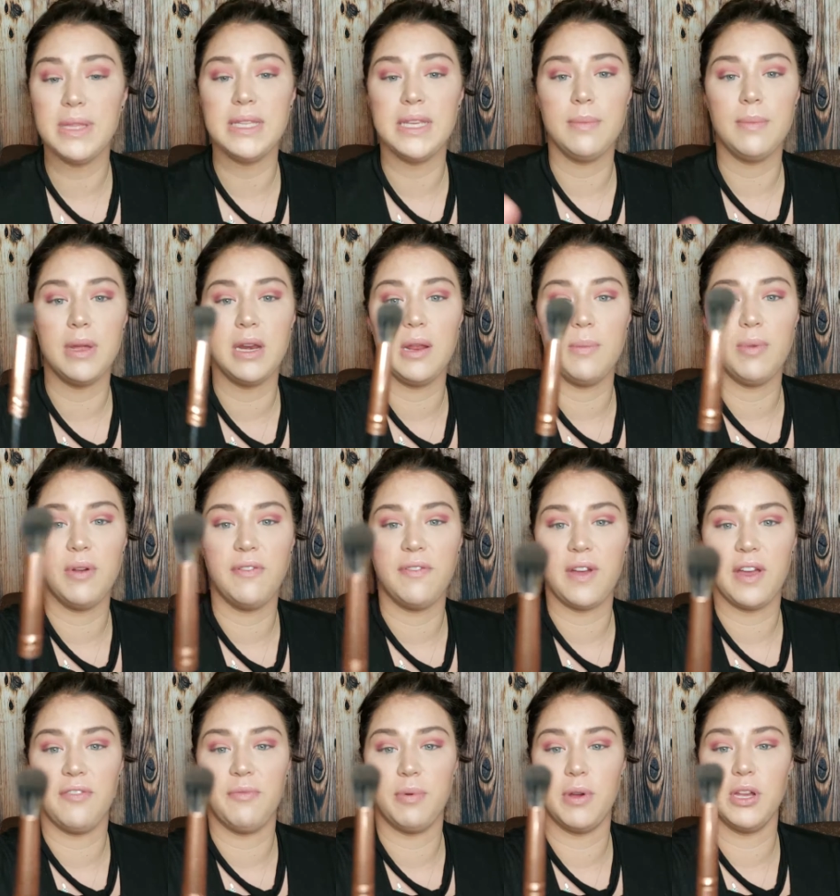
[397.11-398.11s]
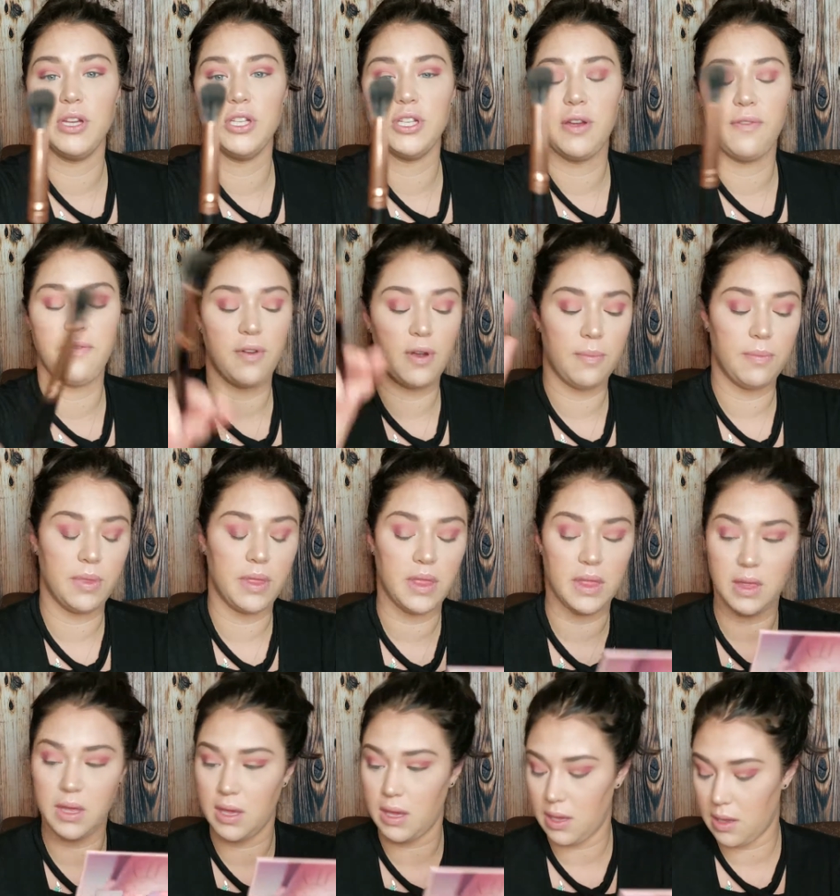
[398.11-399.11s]
gonna take my number five brush from
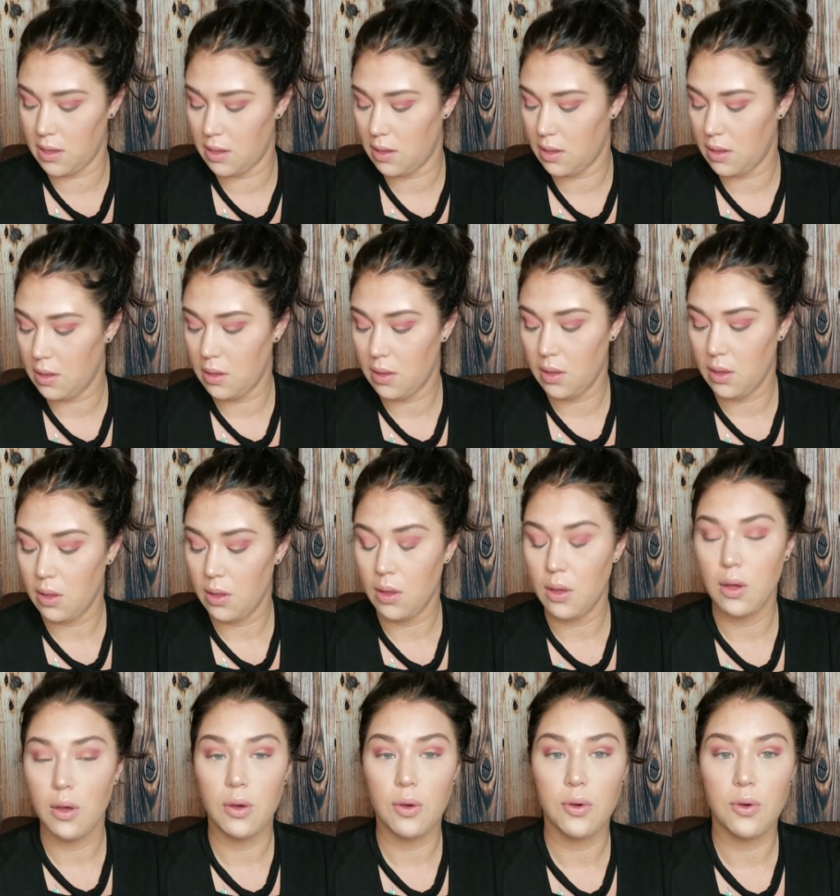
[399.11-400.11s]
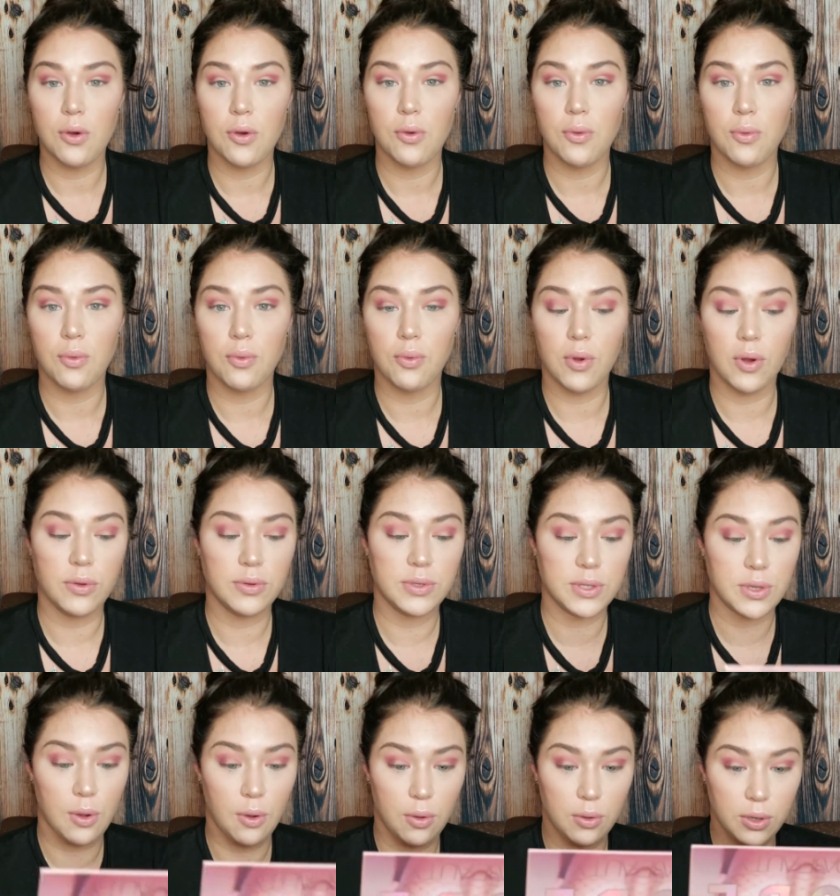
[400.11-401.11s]
the Rose
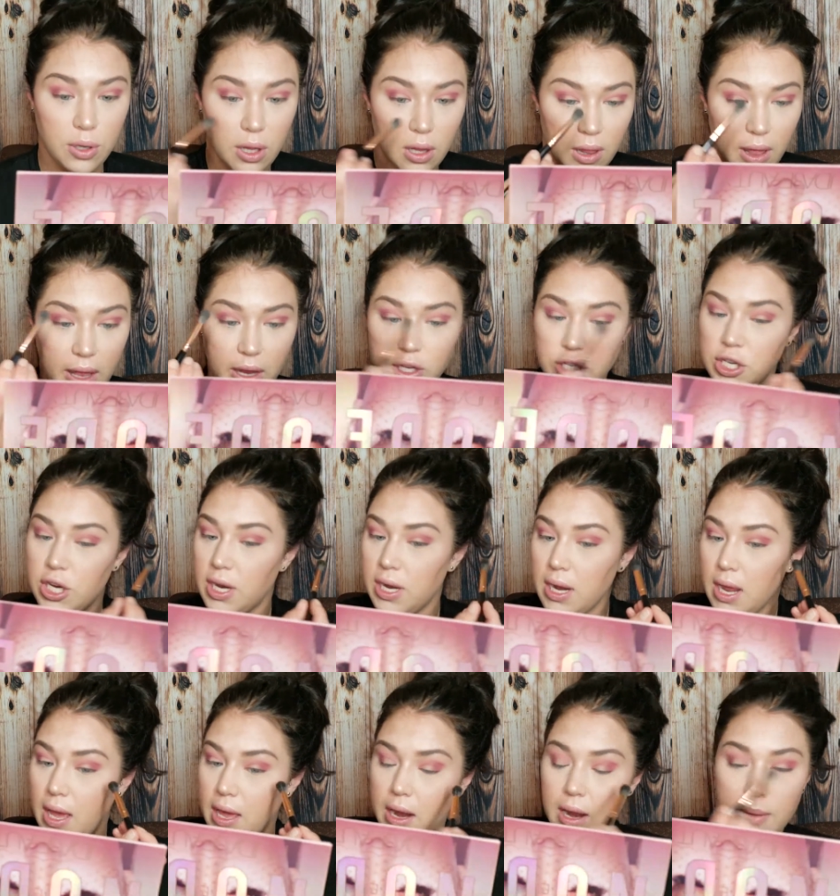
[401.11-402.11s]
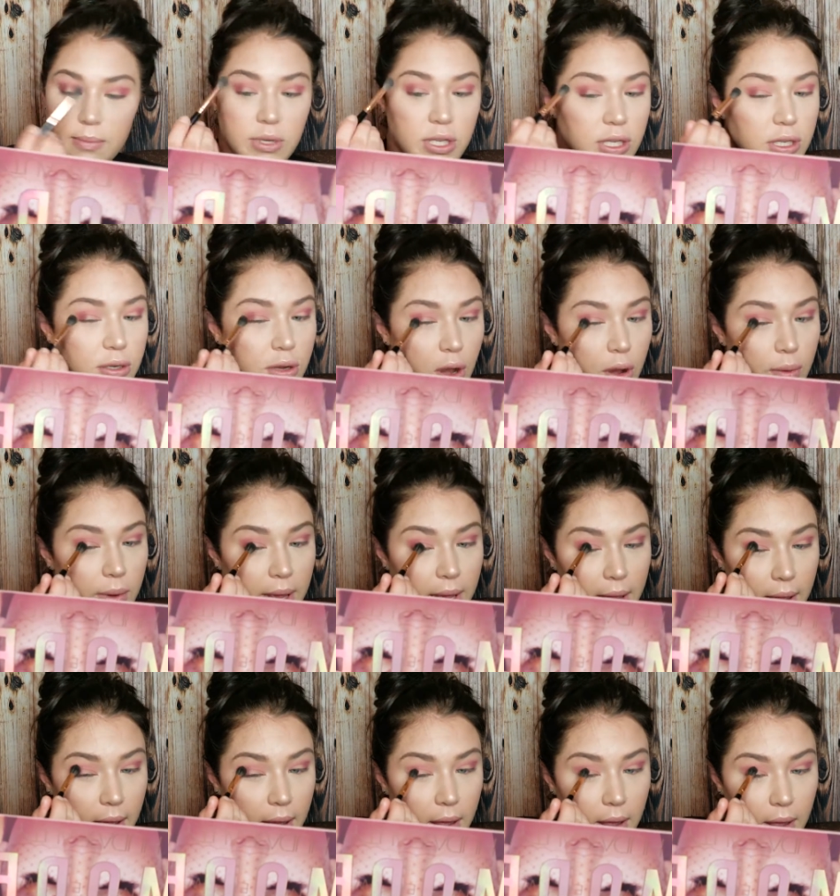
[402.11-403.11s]
Gold Collection, and I'm just
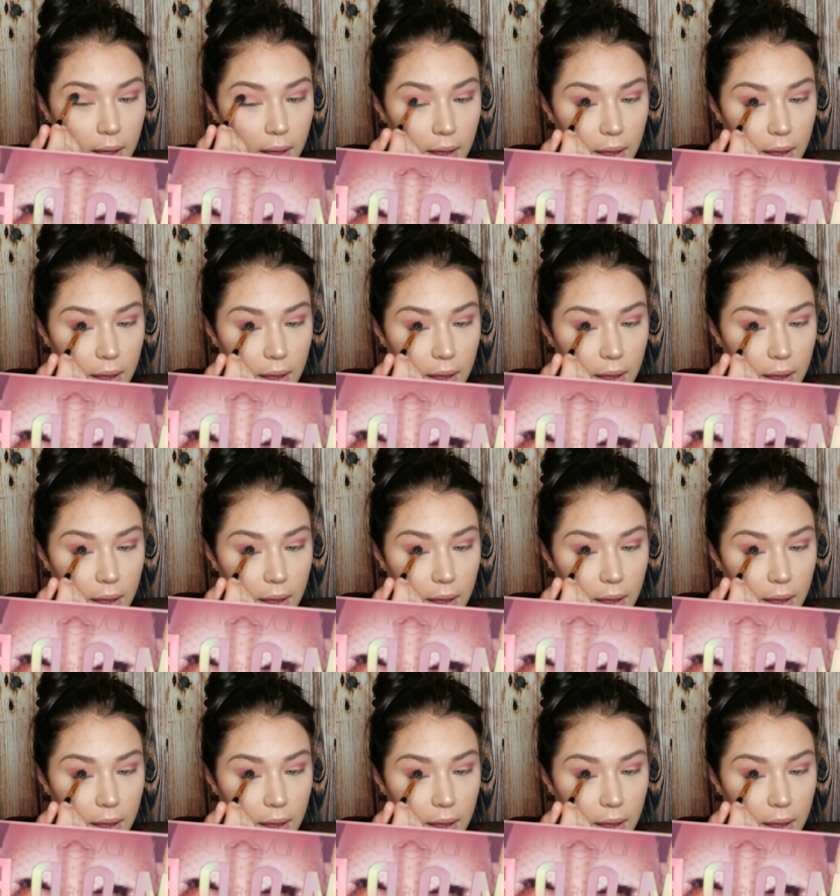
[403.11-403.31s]
going